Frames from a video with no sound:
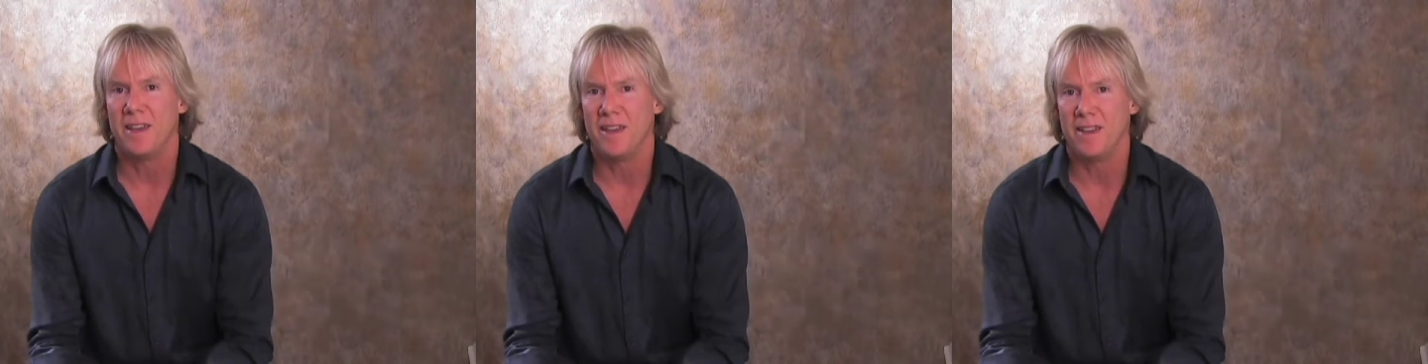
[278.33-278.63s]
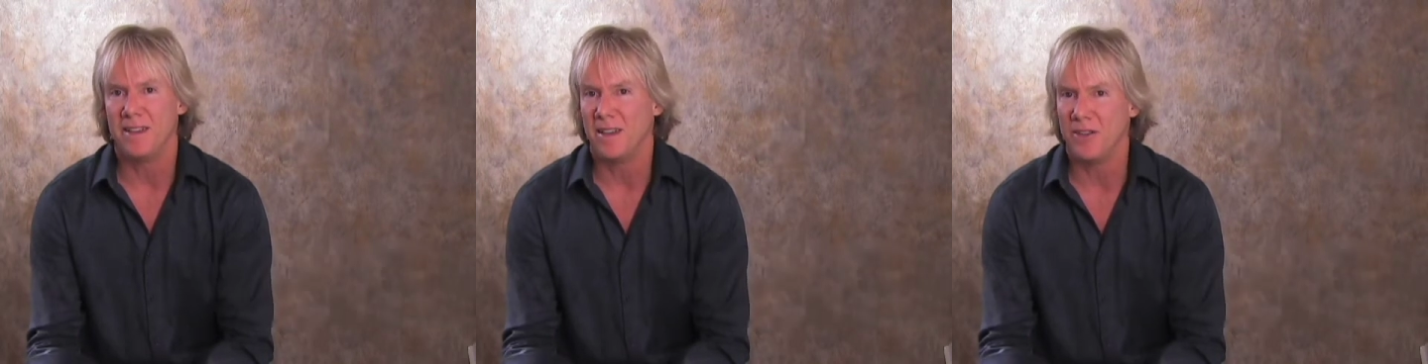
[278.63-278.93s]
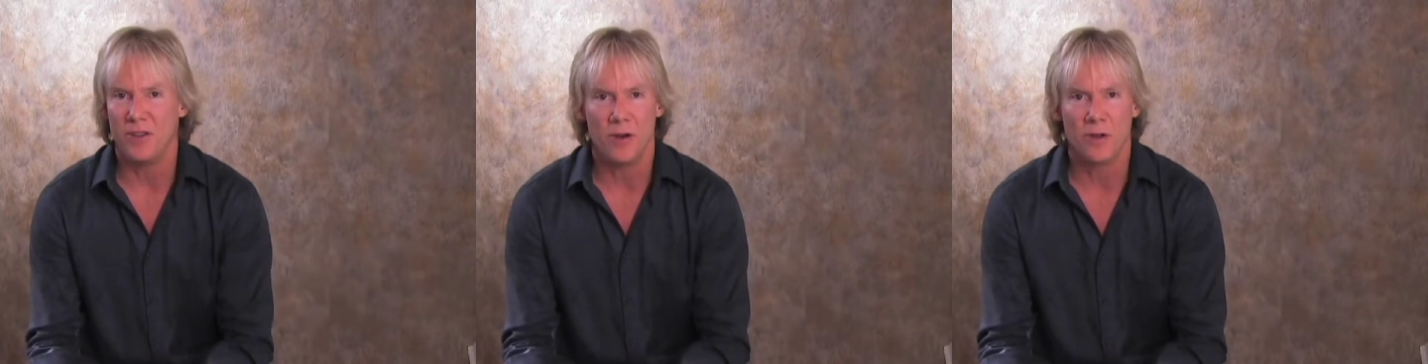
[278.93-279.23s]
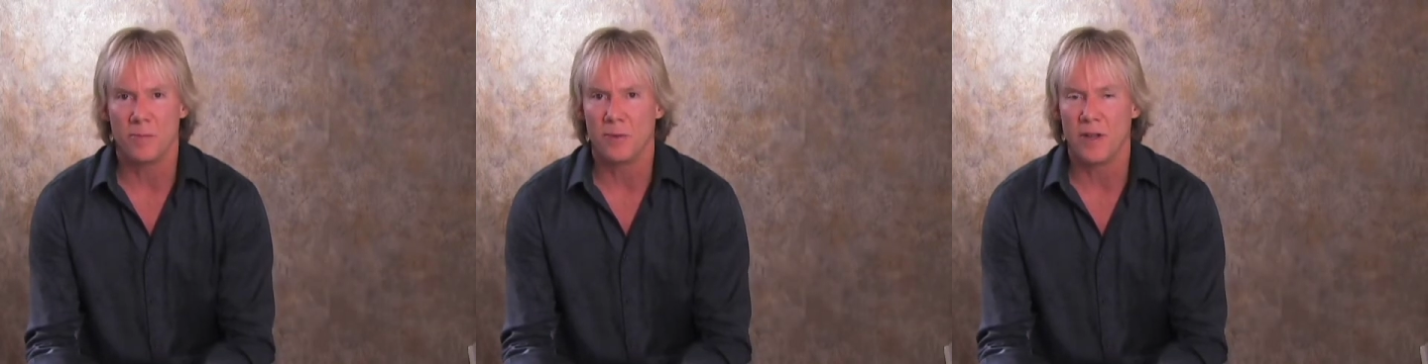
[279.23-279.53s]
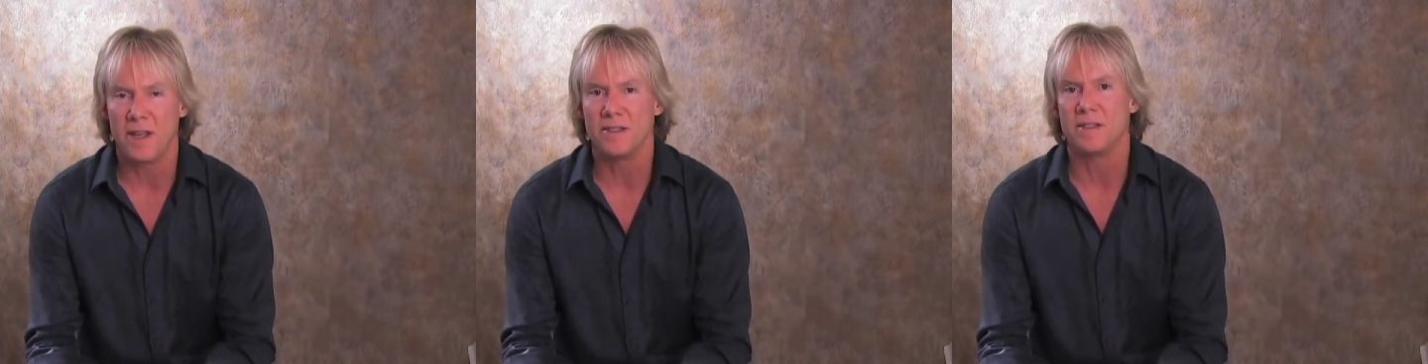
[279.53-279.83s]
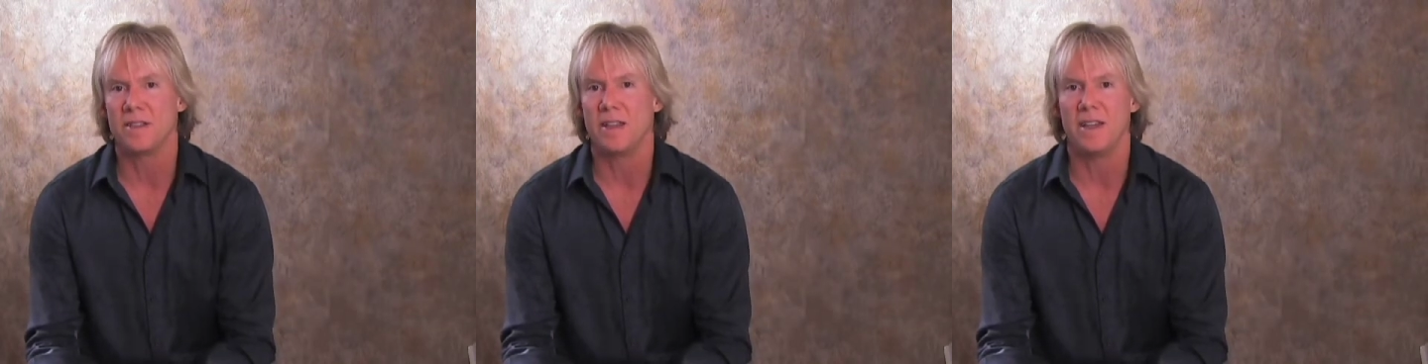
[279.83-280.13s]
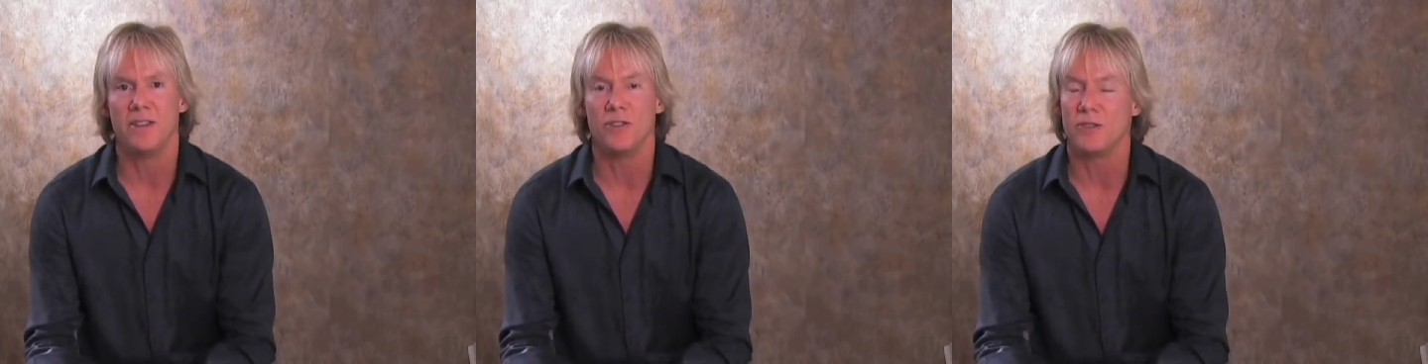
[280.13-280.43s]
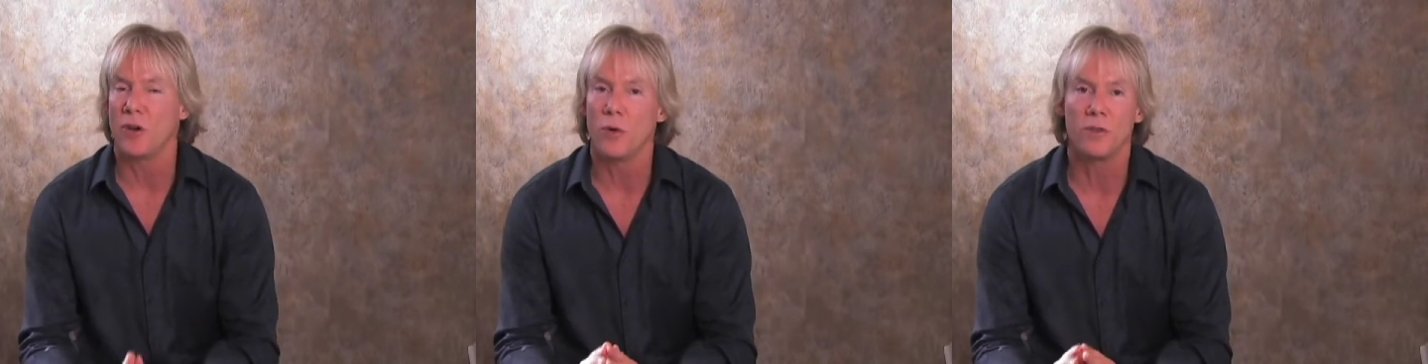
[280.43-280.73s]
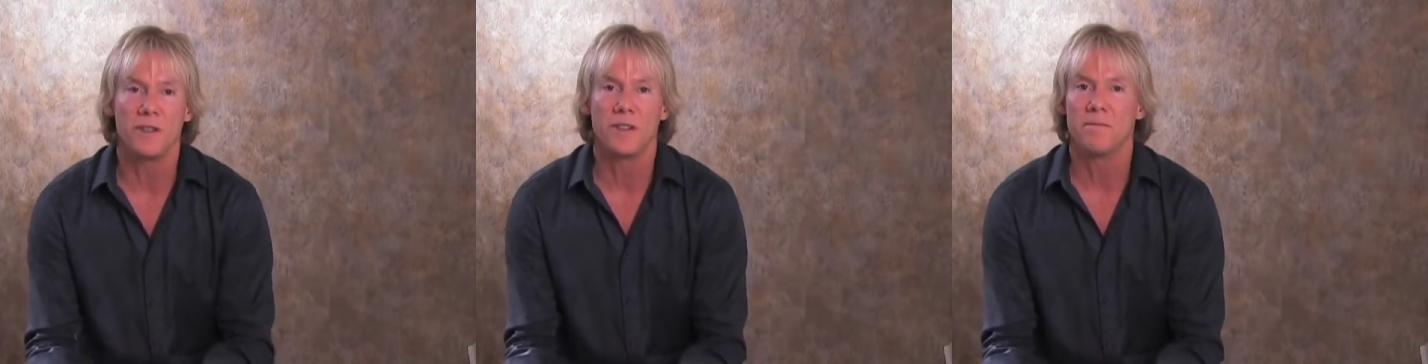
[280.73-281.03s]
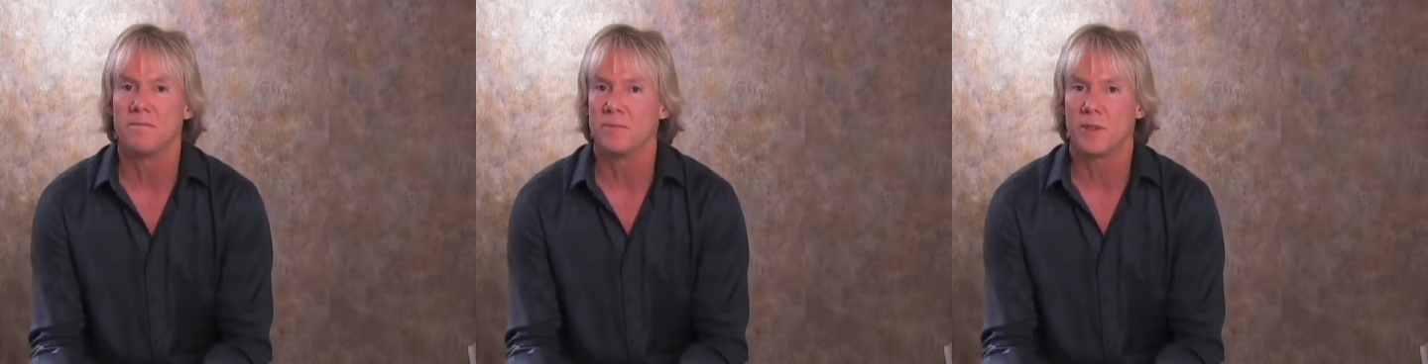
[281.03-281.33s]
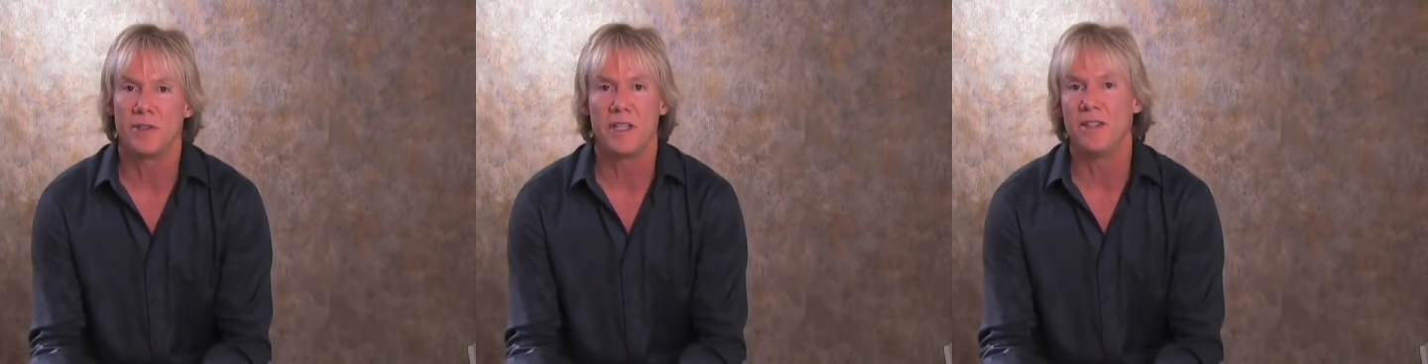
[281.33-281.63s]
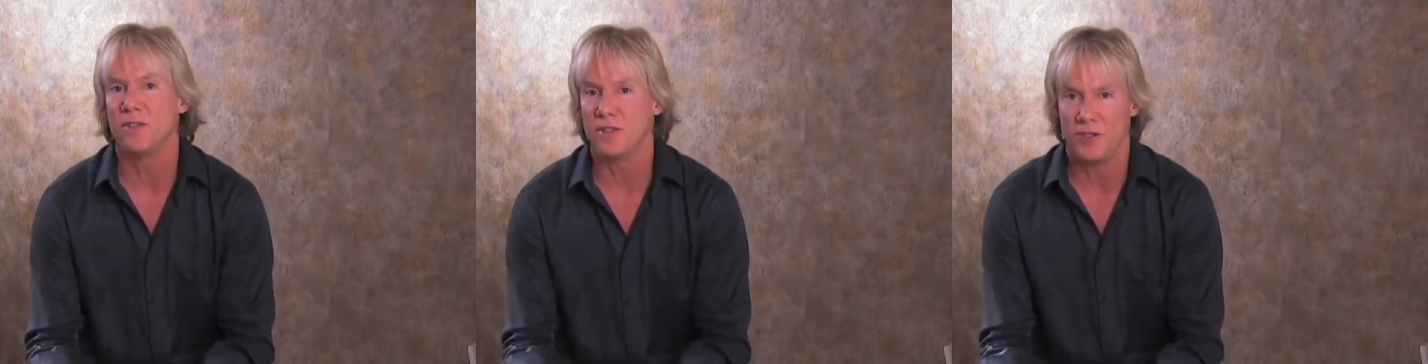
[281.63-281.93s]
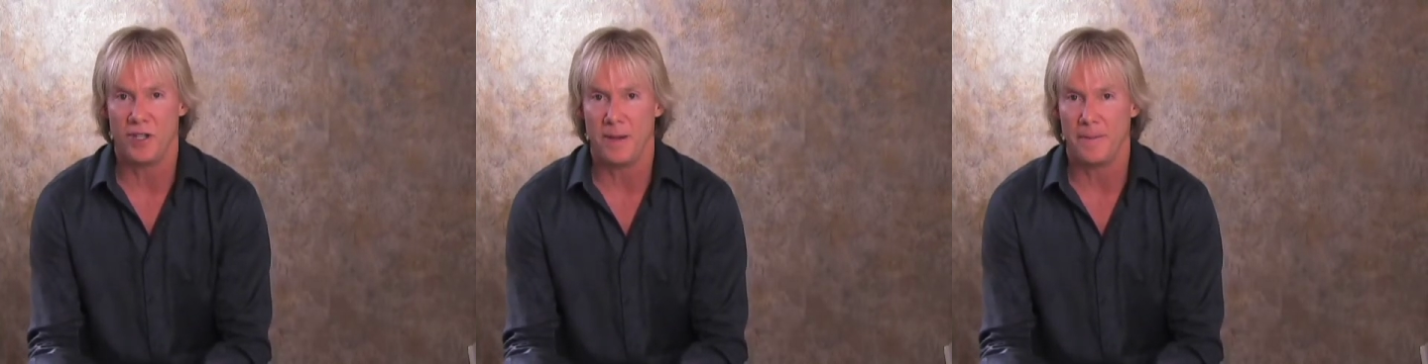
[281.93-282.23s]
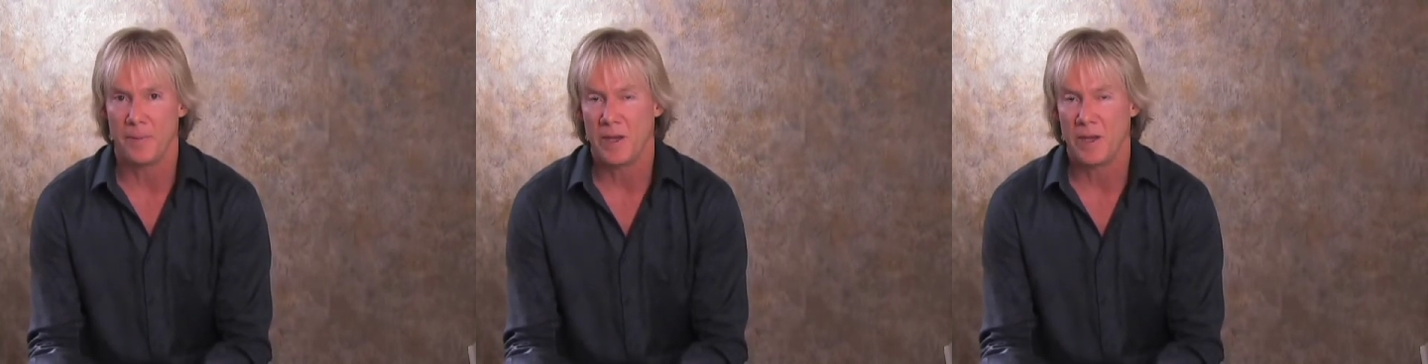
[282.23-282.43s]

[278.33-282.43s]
and uh, no complaints, and you're totally clean and legit.